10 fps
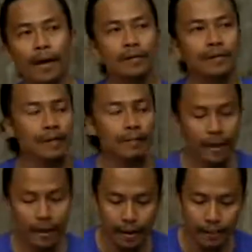I started
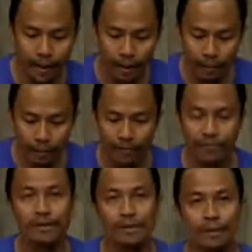my, my, my
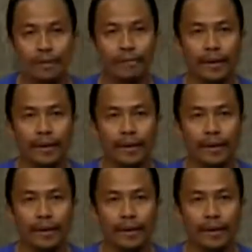first